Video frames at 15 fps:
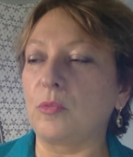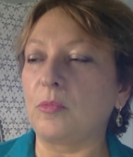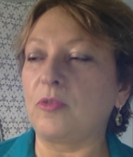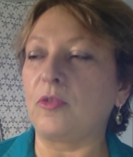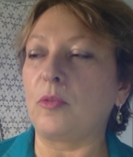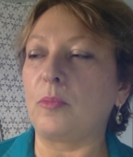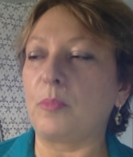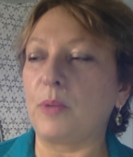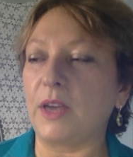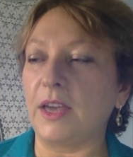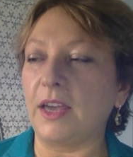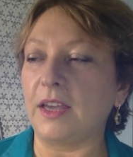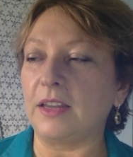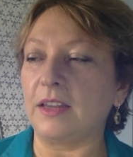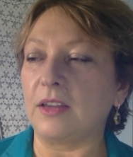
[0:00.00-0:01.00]
for
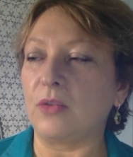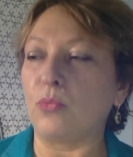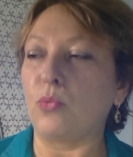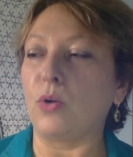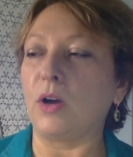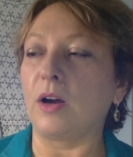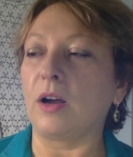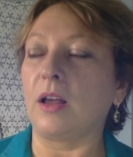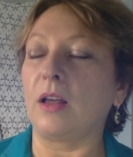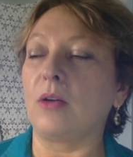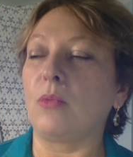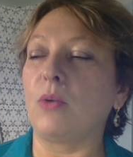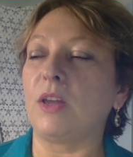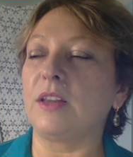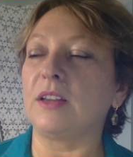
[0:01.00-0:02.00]
pain
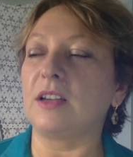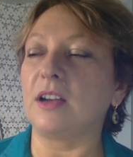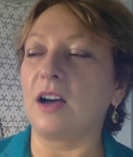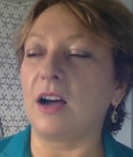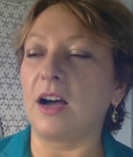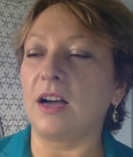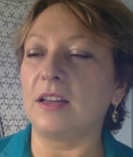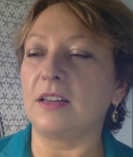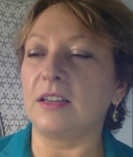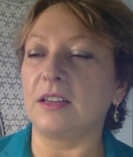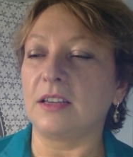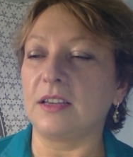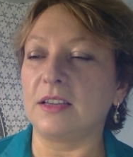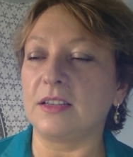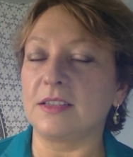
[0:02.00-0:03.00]
when God
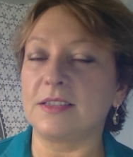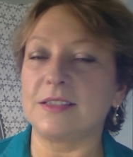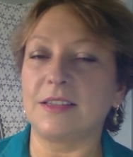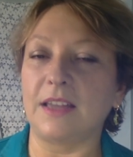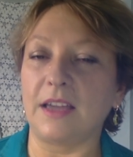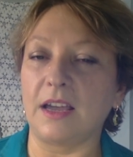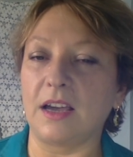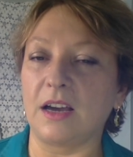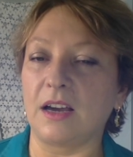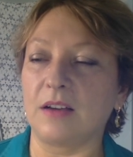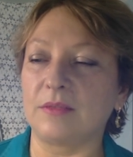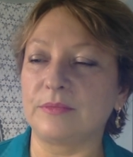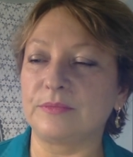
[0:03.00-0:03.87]
is there.